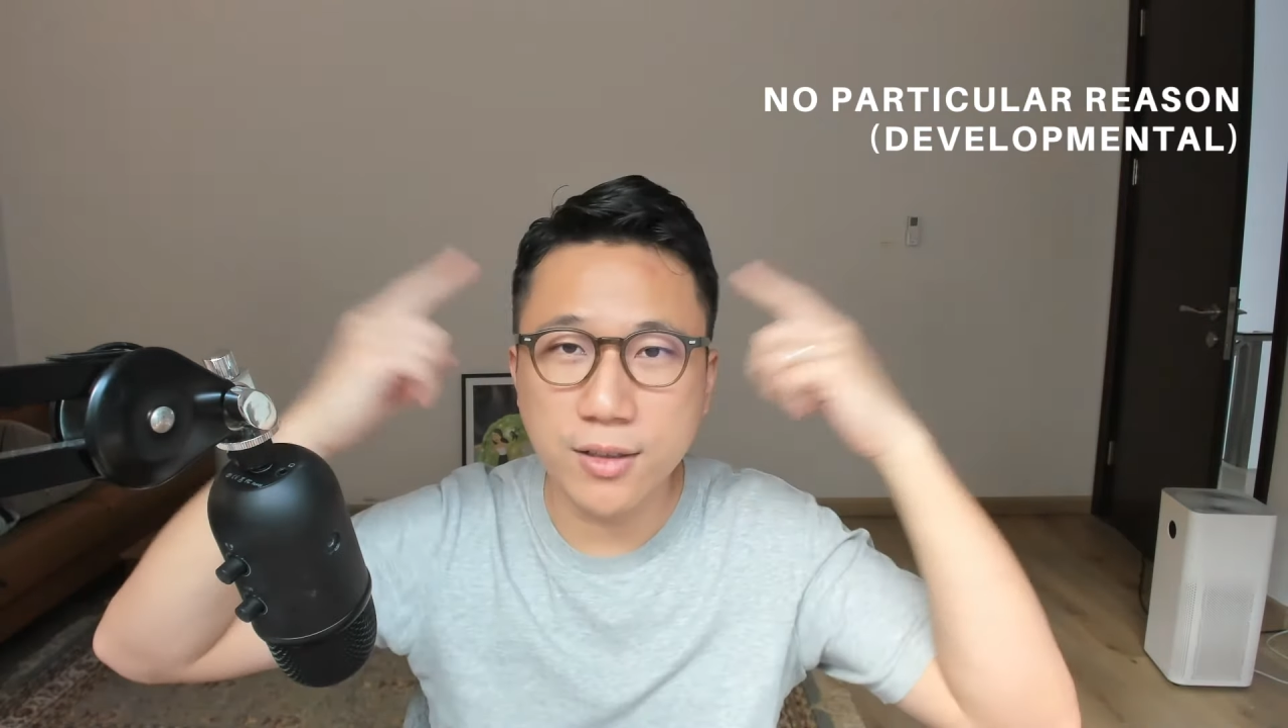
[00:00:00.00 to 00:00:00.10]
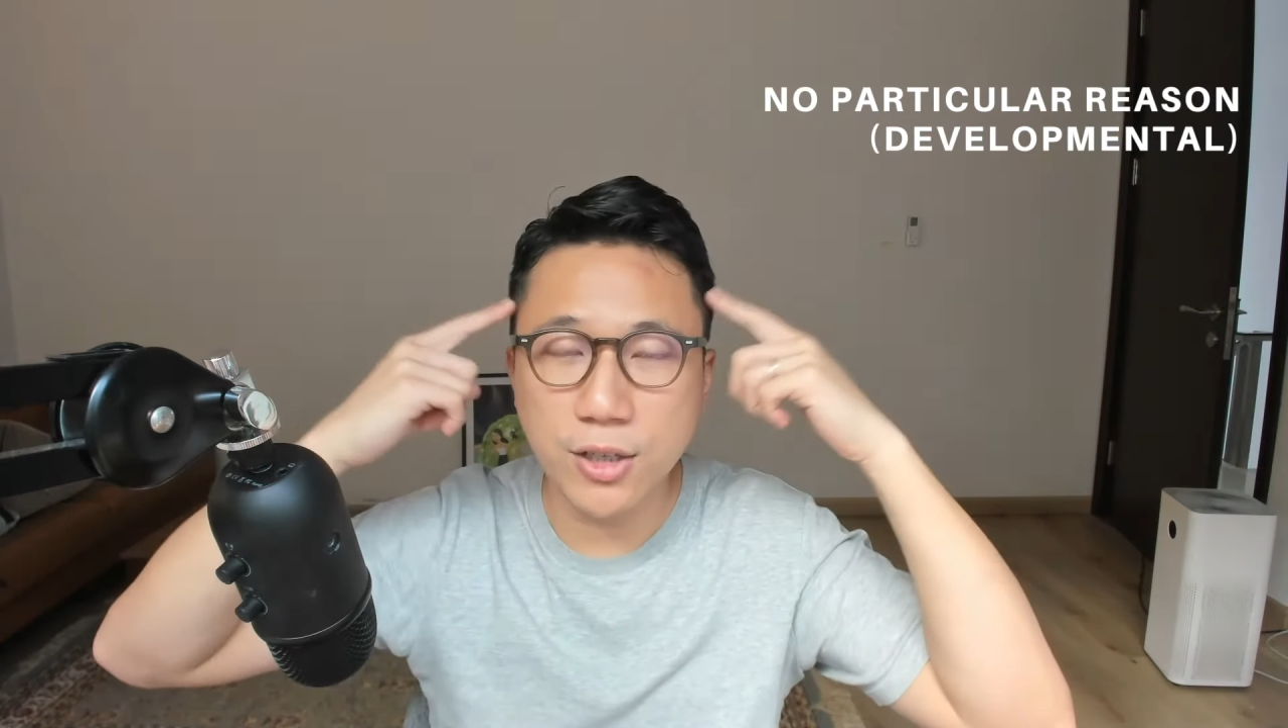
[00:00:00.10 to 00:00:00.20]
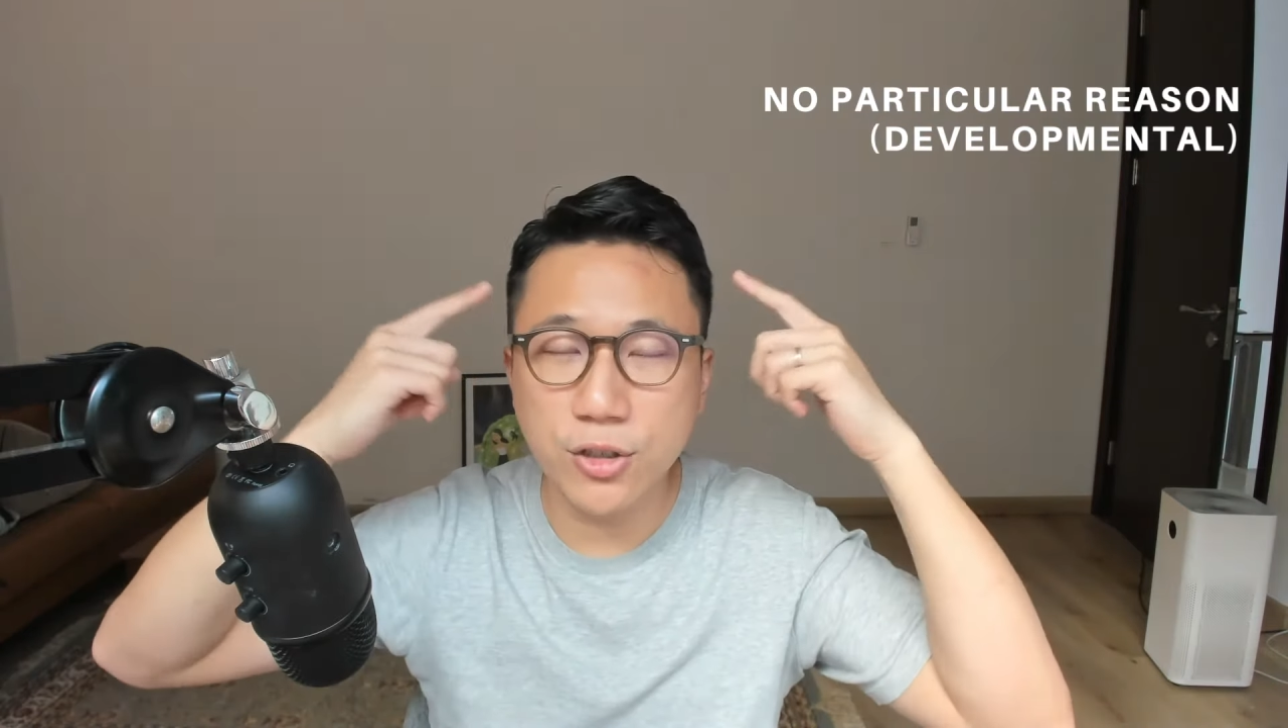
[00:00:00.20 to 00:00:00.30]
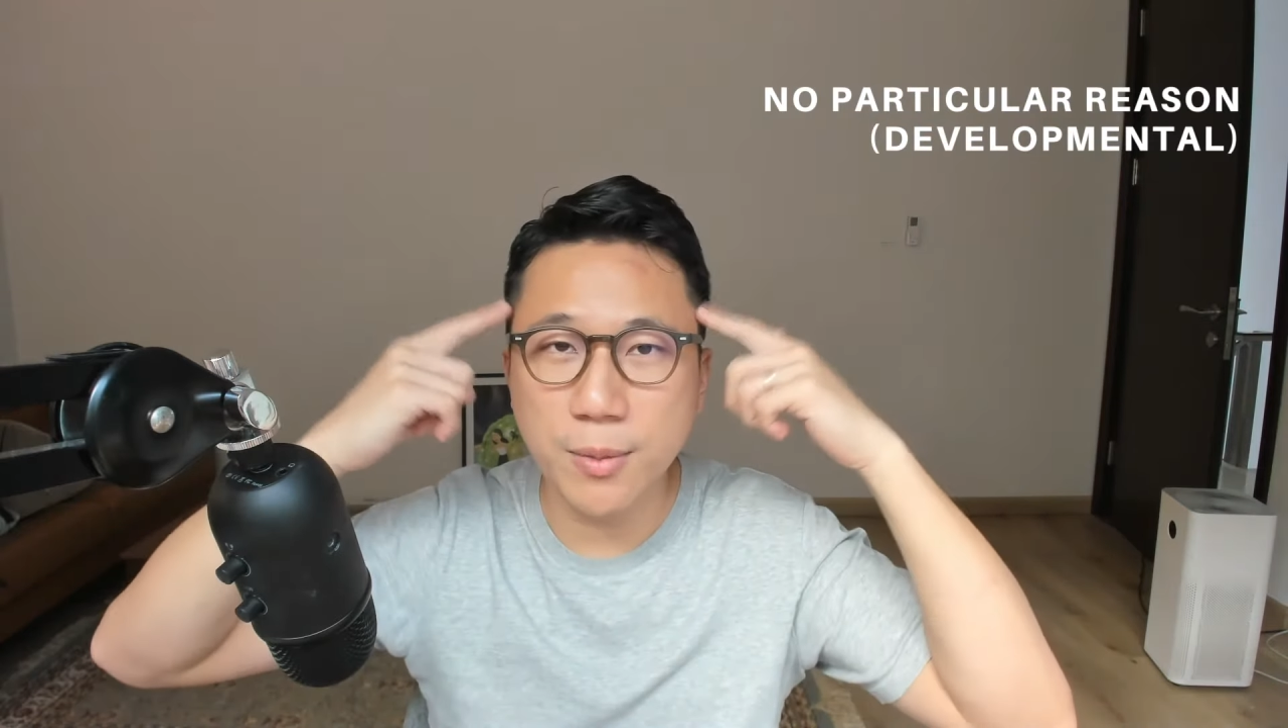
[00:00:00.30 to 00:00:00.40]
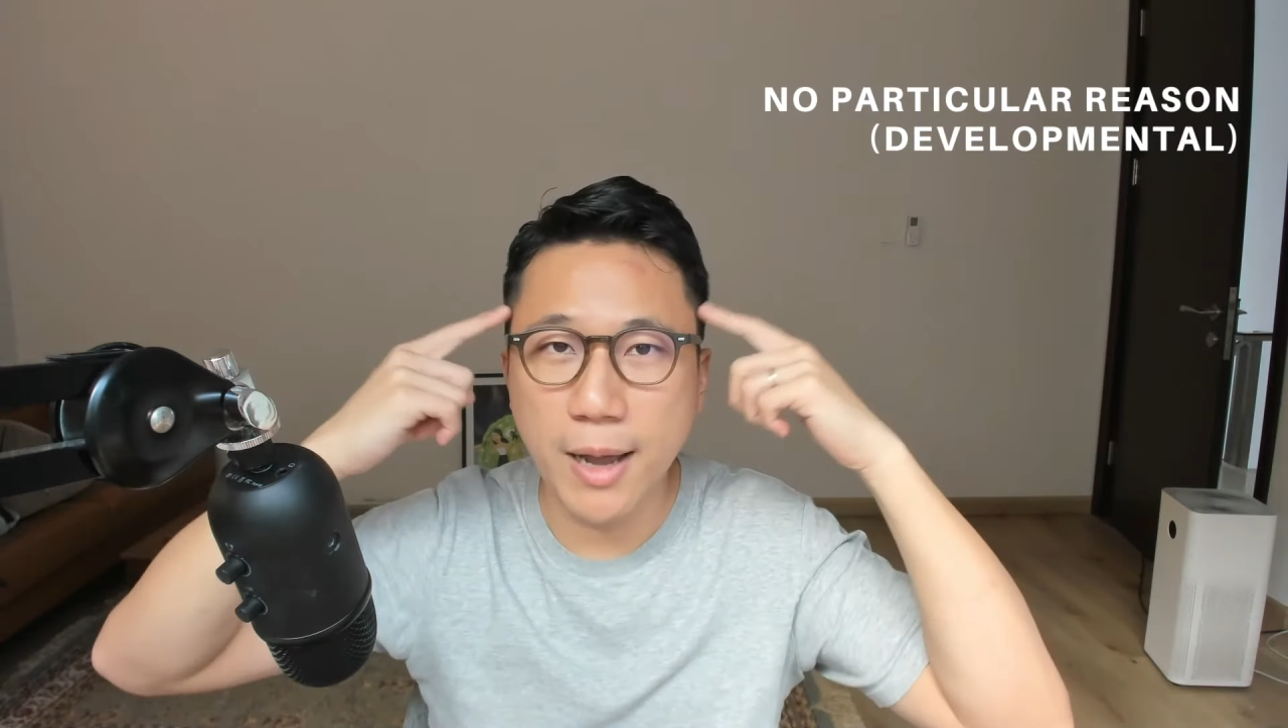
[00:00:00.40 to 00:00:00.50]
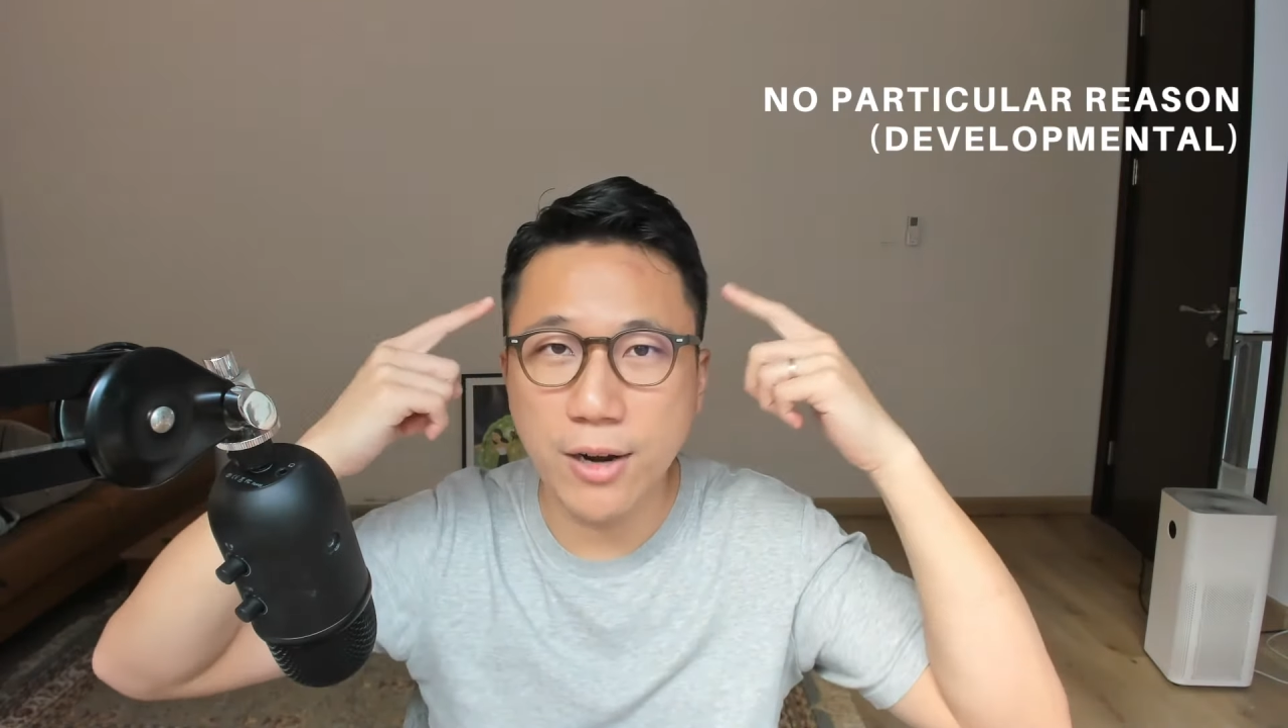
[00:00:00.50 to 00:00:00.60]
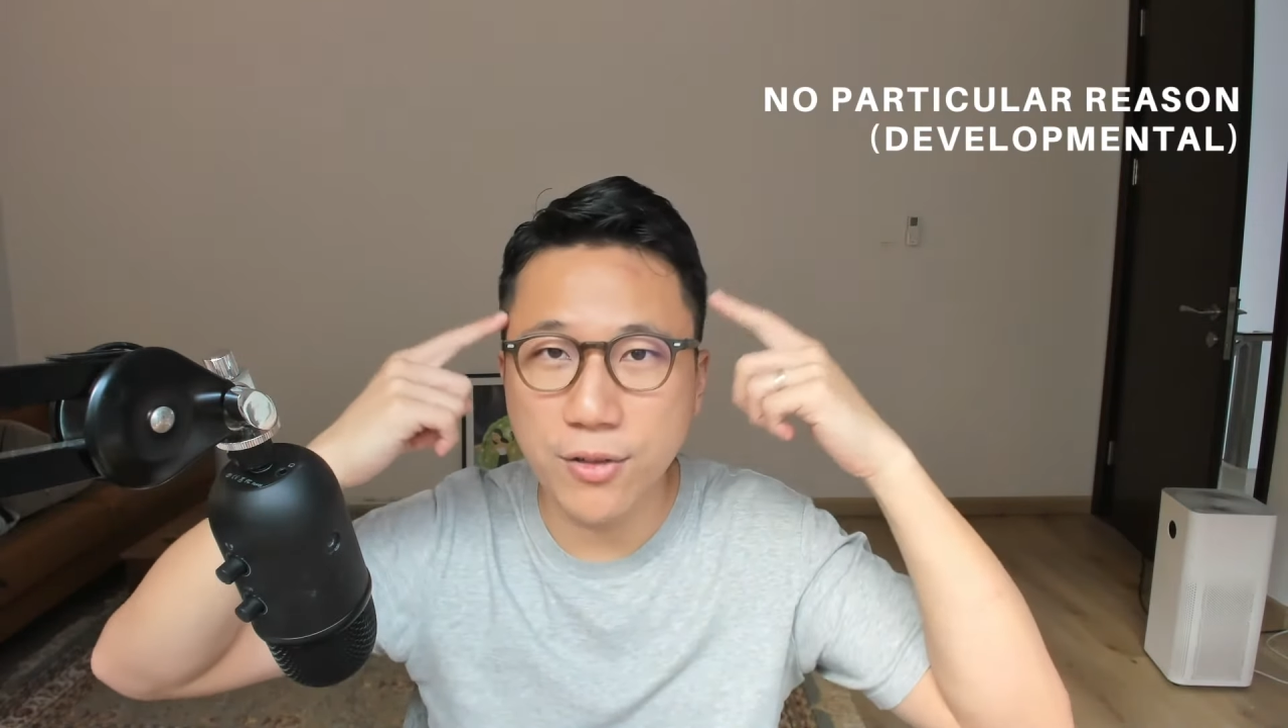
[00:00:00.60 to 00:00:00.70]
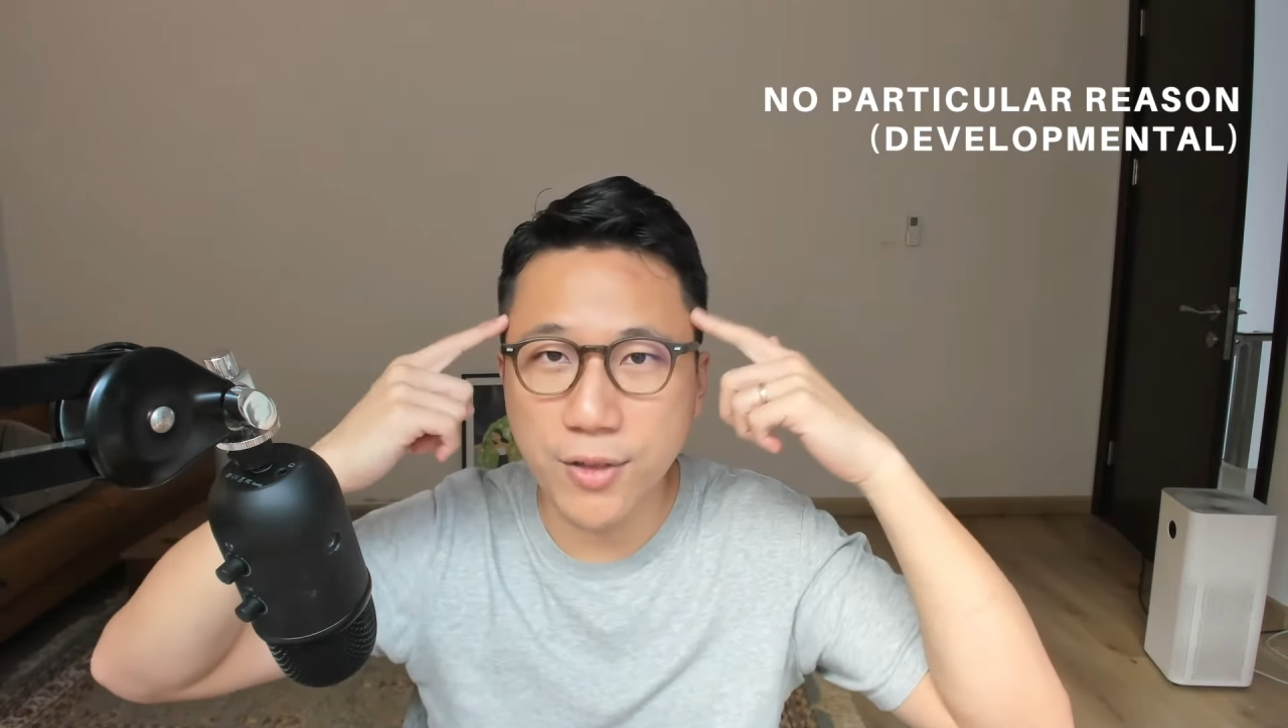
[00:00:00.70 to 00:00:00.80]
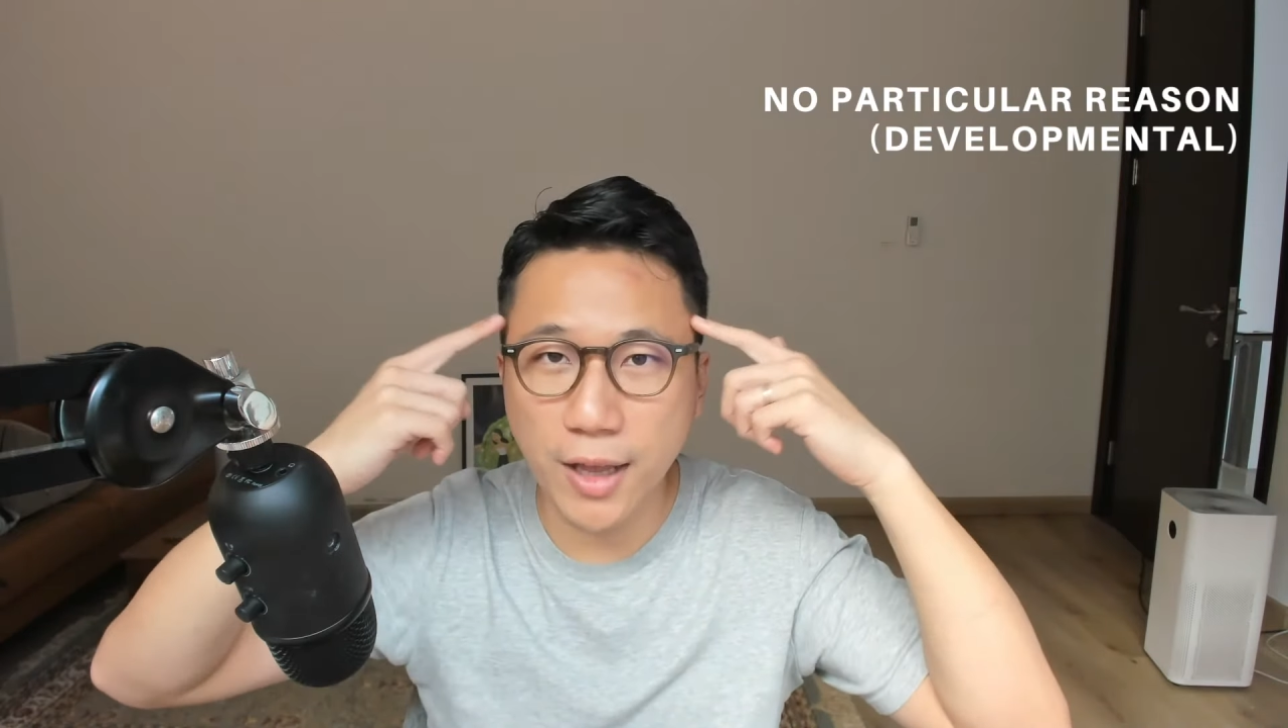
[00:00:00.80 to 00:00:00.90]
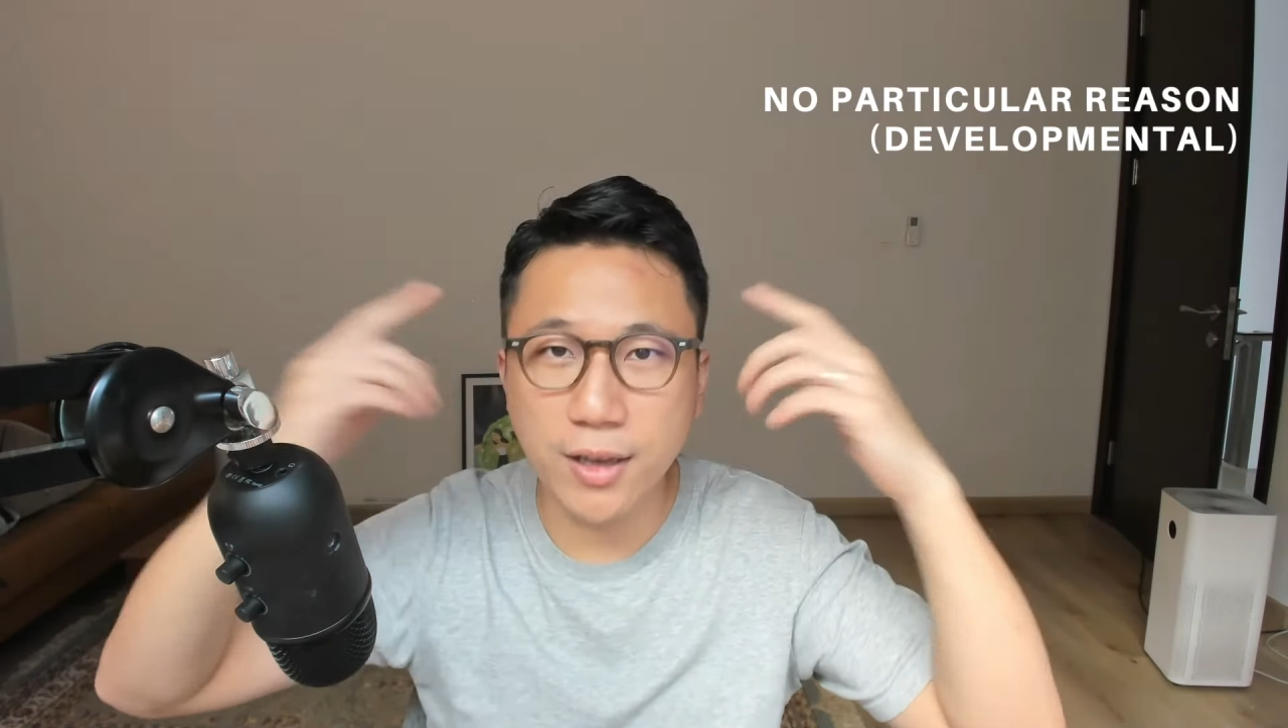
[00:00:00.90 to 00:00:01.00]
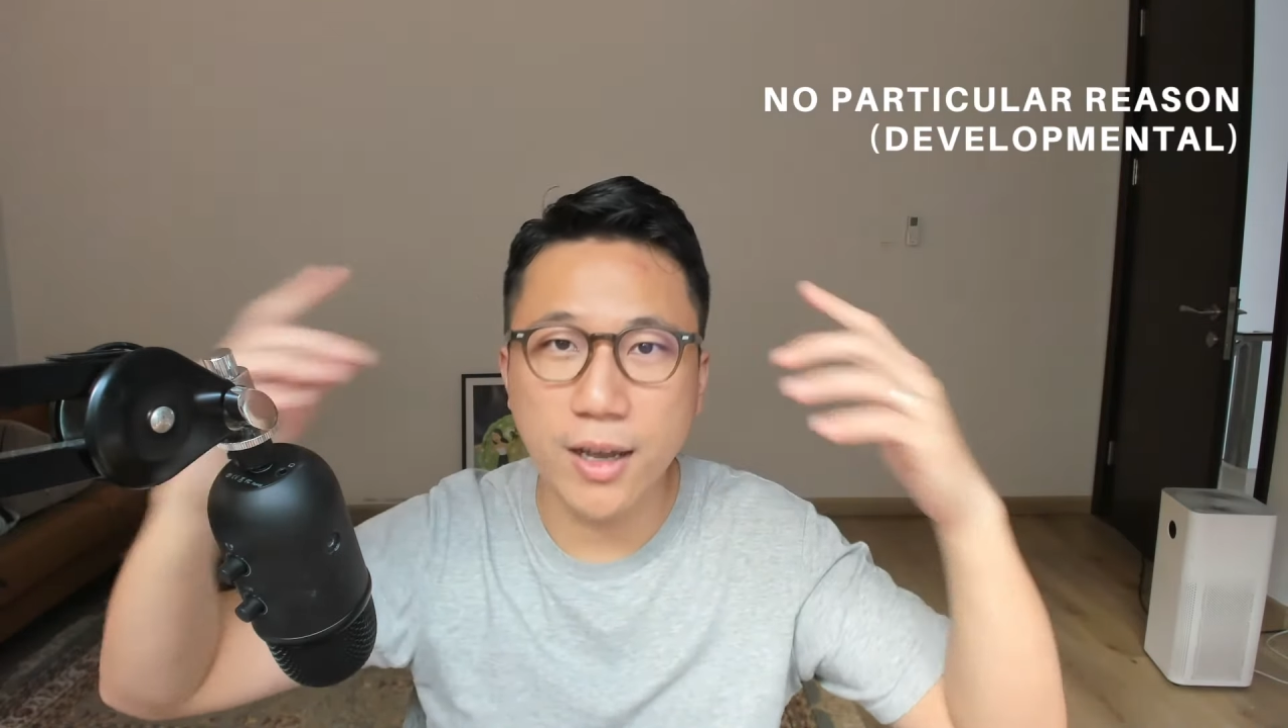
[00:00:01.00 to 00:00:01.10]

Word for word: teaching them how to think,